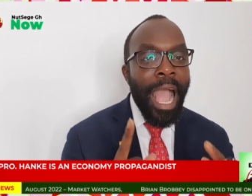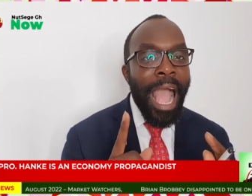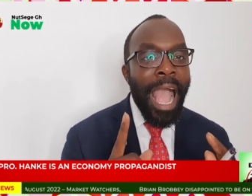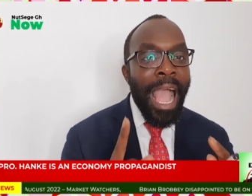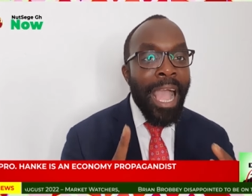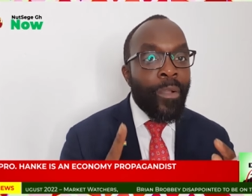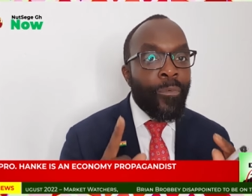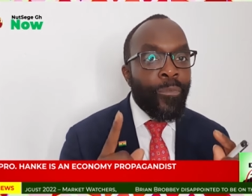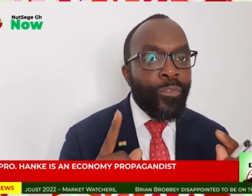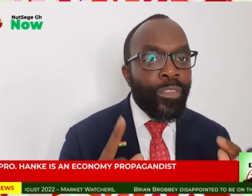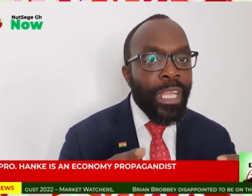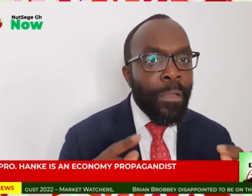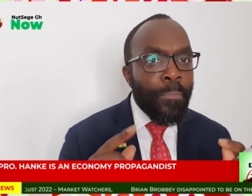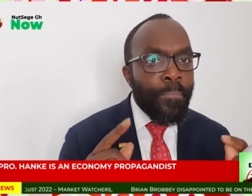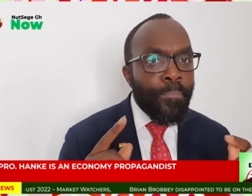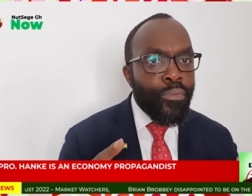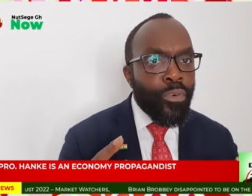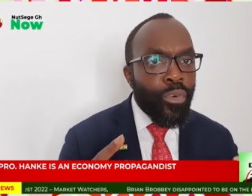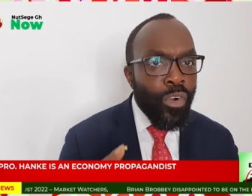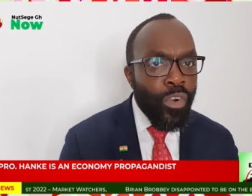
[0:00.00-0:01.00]
after
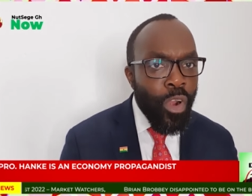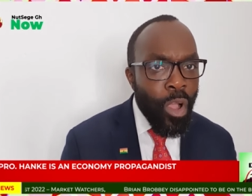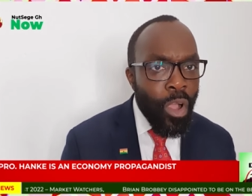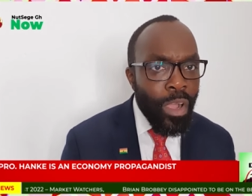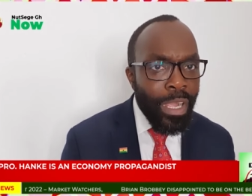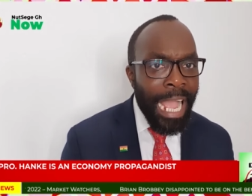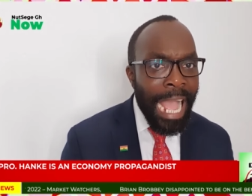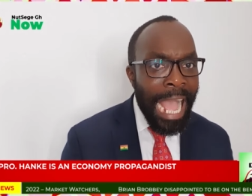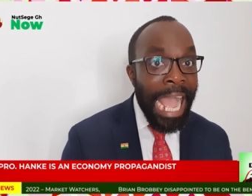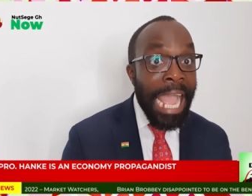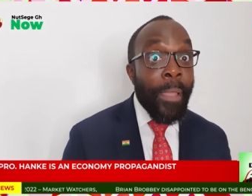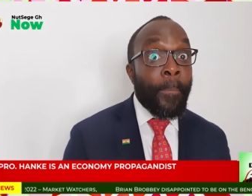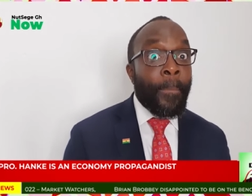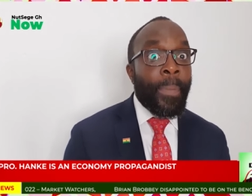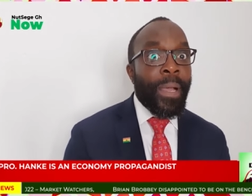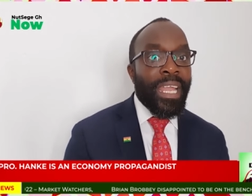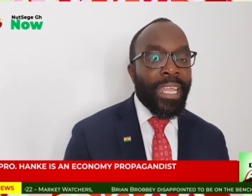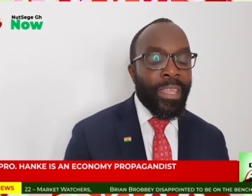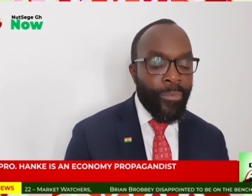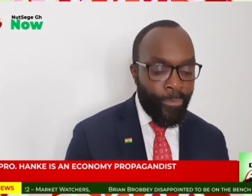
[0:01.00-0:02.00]
prolonged
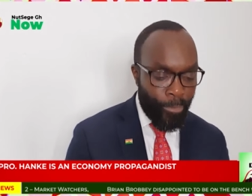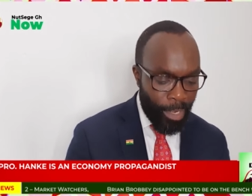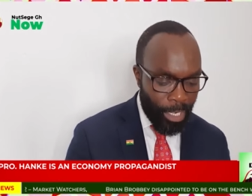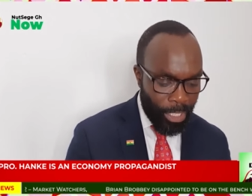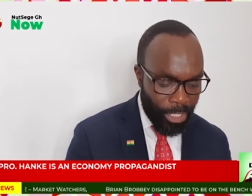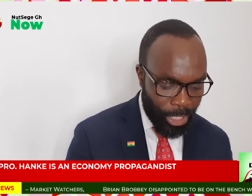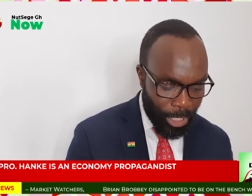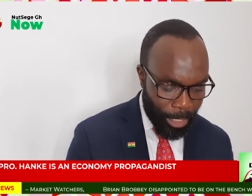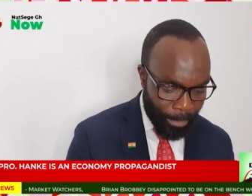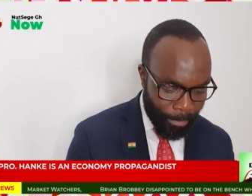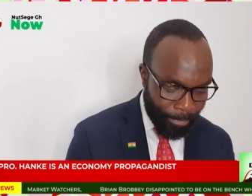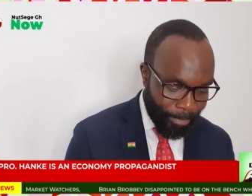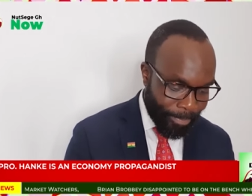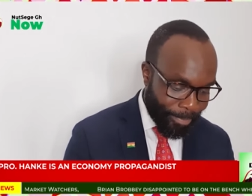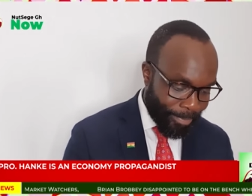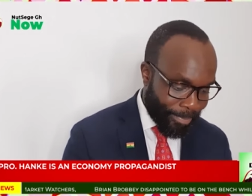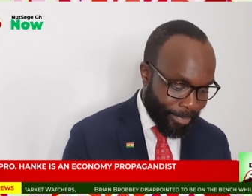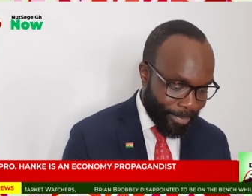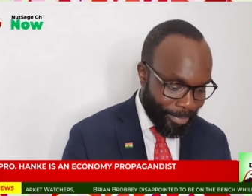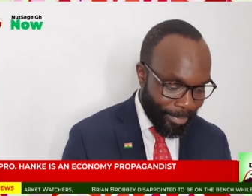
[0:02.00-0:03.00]
hyperinflation.
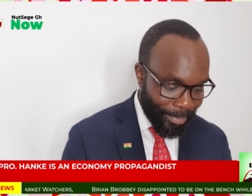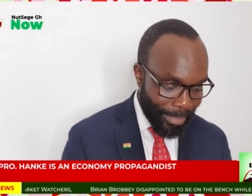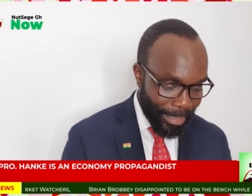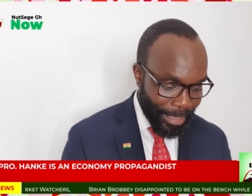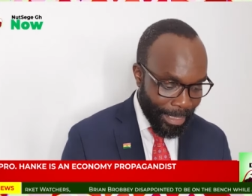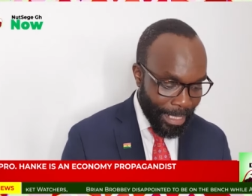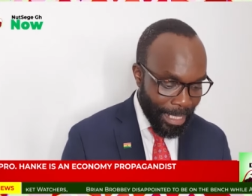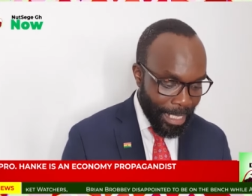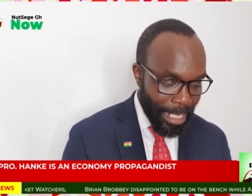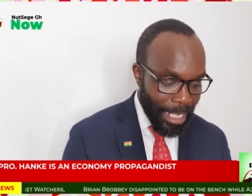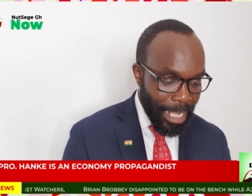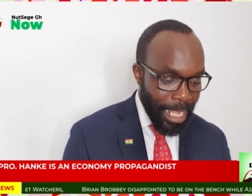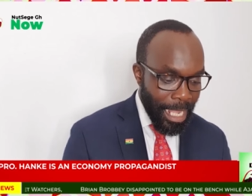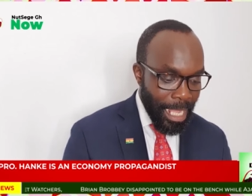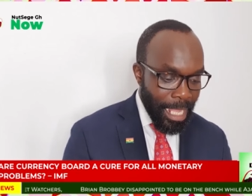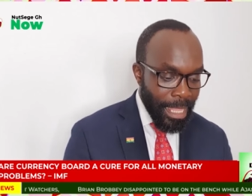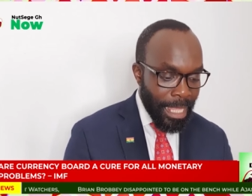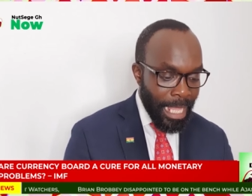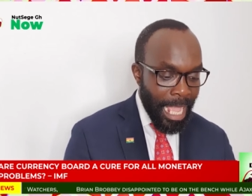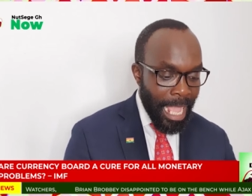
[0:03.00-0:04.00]

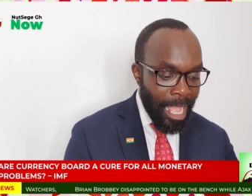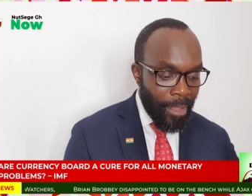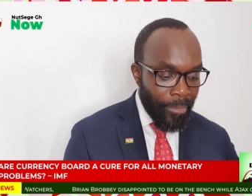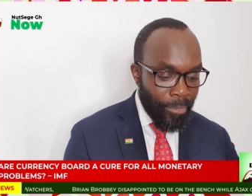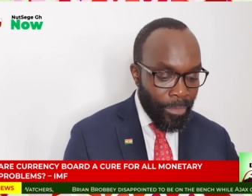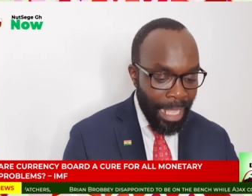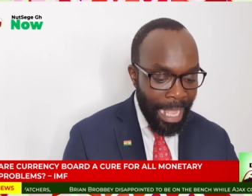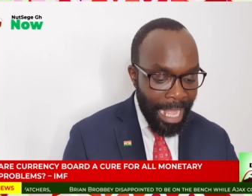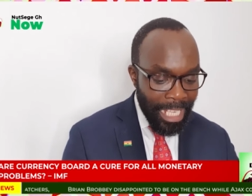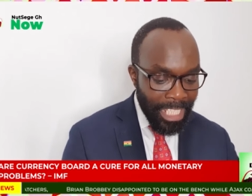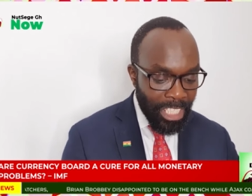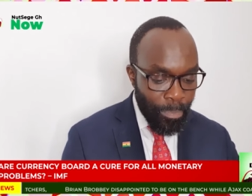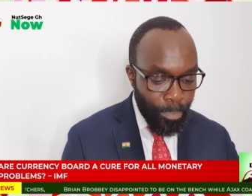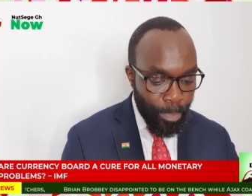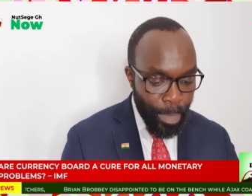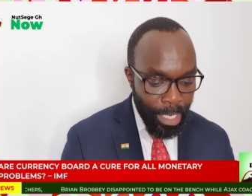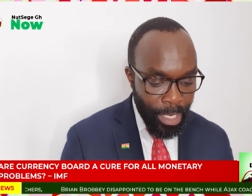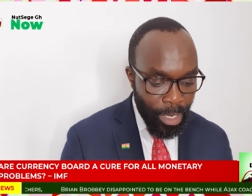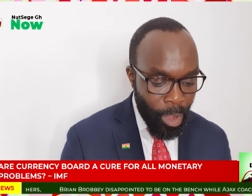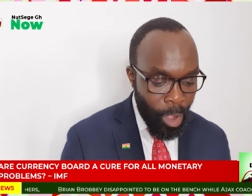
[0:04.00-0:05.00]
There have thus
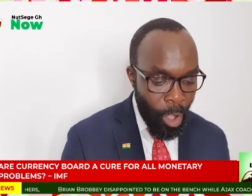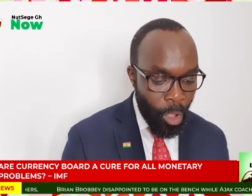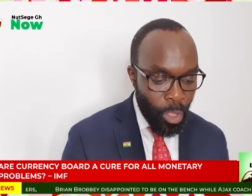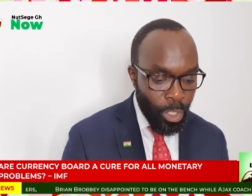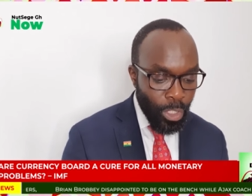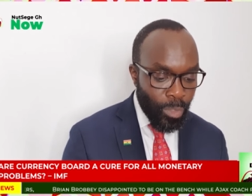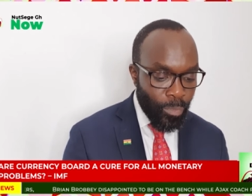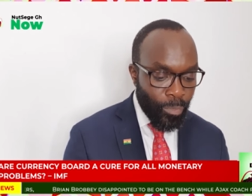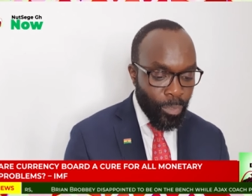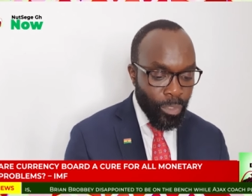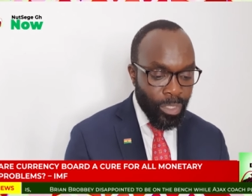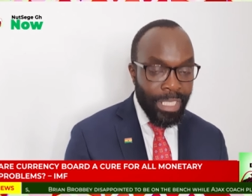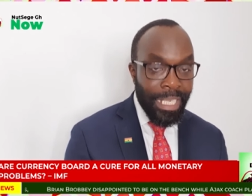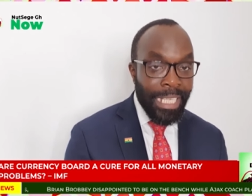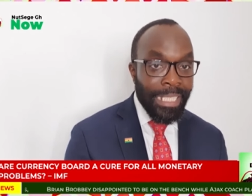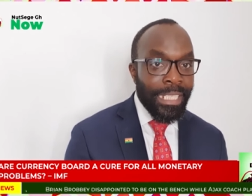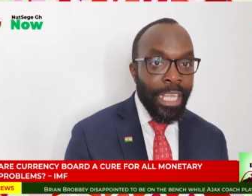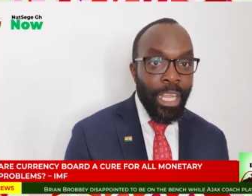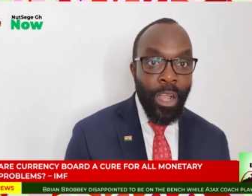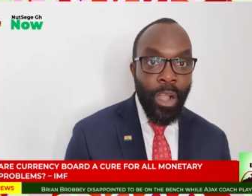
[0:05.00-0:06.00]
been calls for
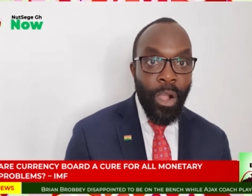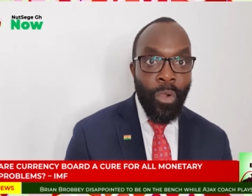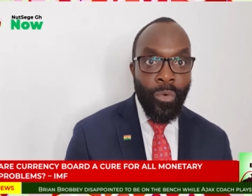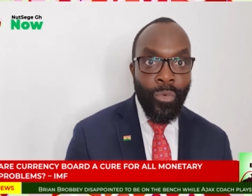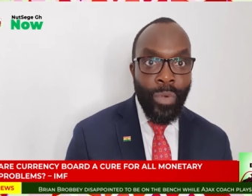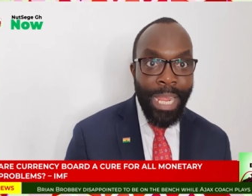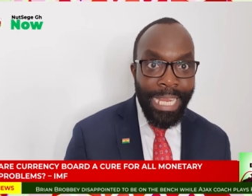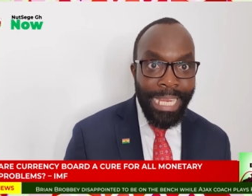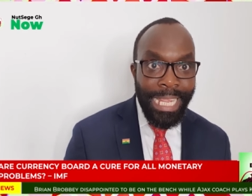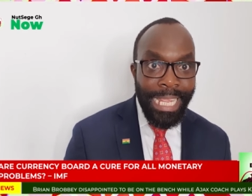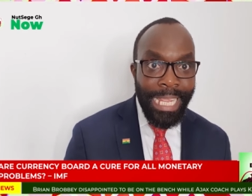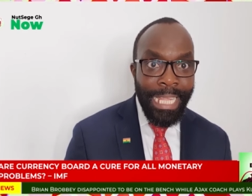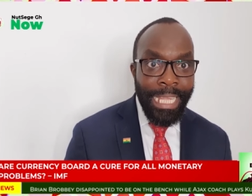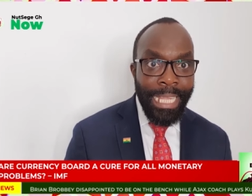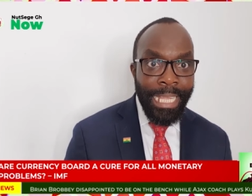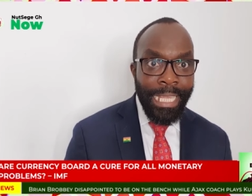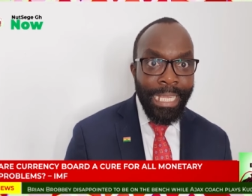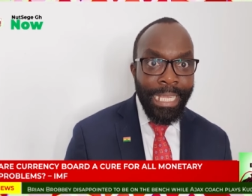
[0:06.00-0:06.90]
such already